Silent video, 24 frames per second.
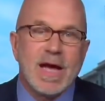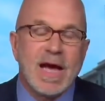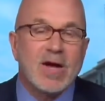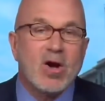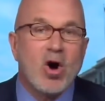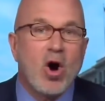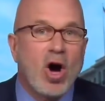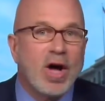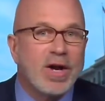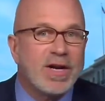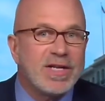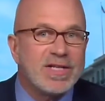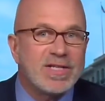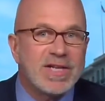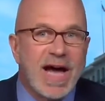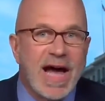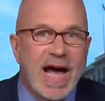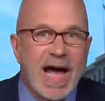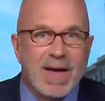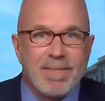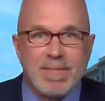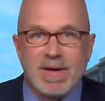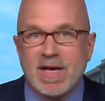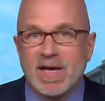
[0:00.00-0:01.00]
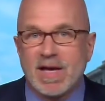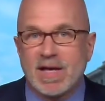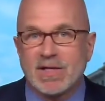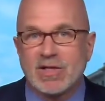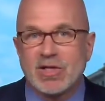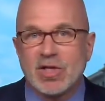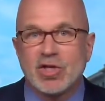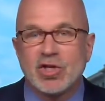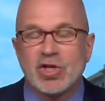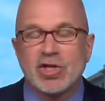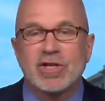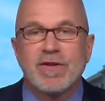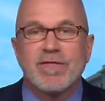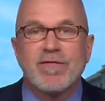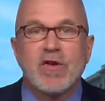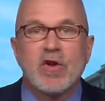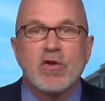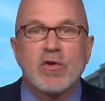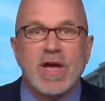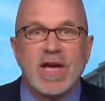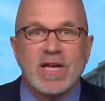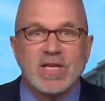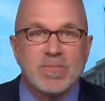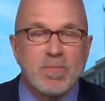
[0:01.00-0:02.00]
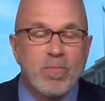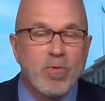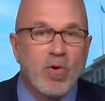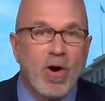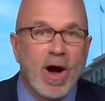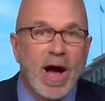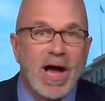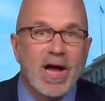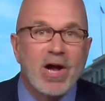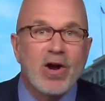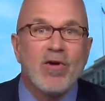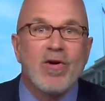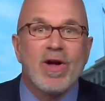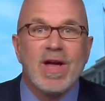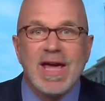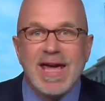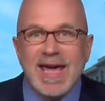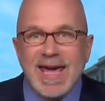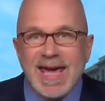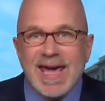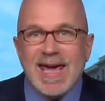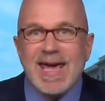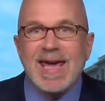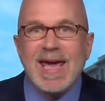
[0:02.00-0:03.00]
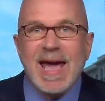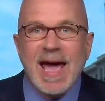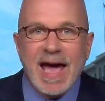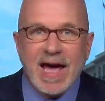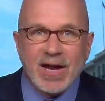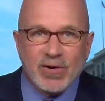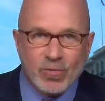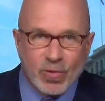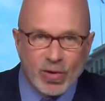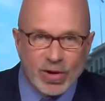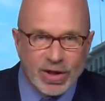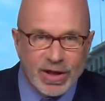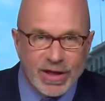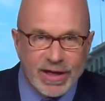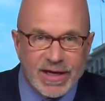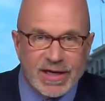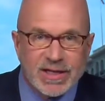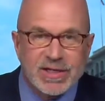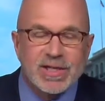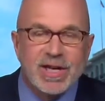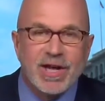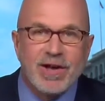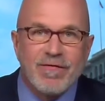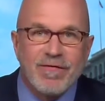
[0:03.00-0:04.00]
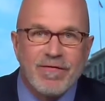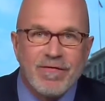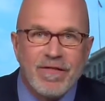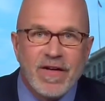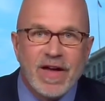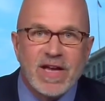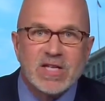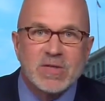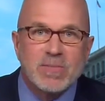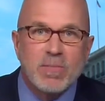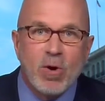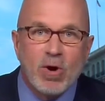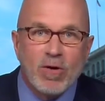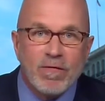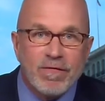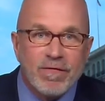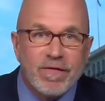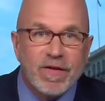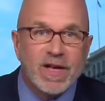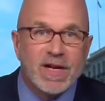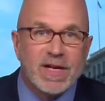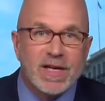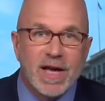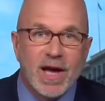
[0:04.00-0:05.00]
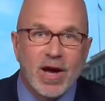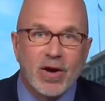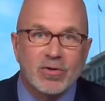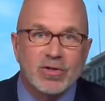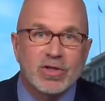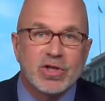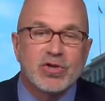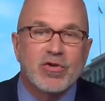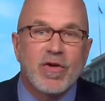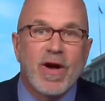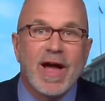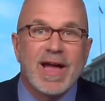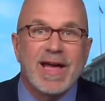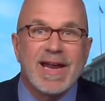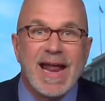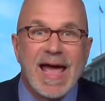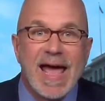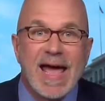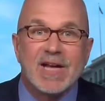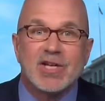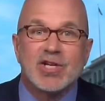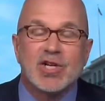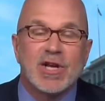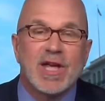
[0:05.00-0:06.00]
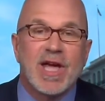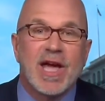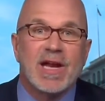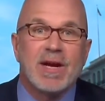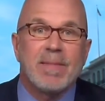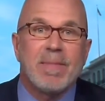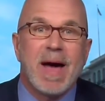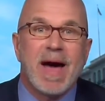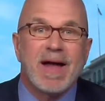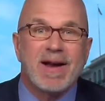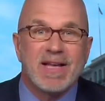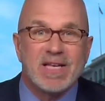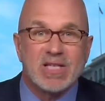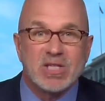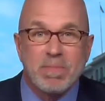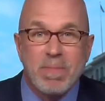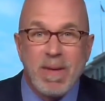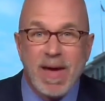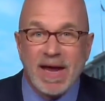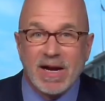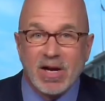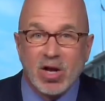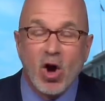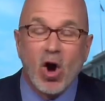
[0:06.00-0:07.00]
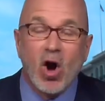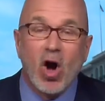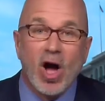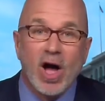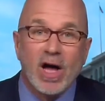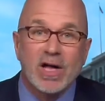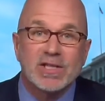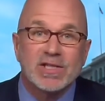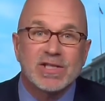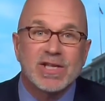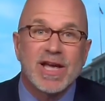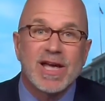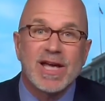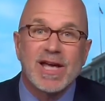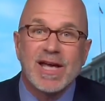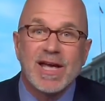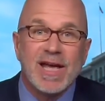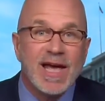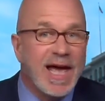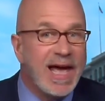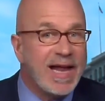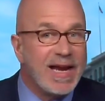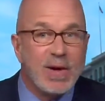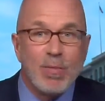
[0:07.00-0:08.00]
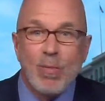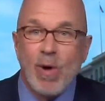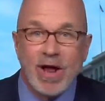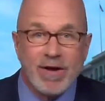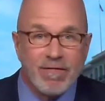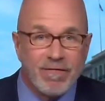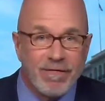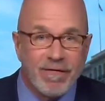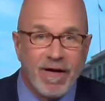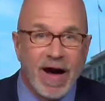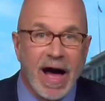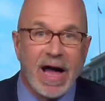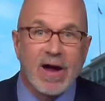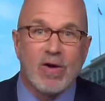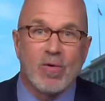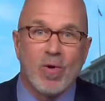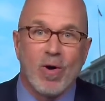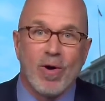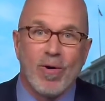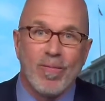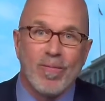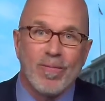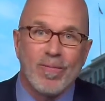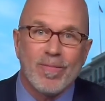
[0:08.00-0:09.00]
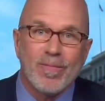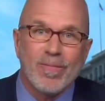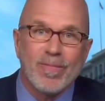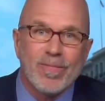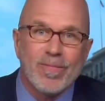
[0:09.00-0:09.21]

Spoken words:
I caught his eye because just a few days prior, he had released a Facebook video to try and educate about his pet cause, and it went viral.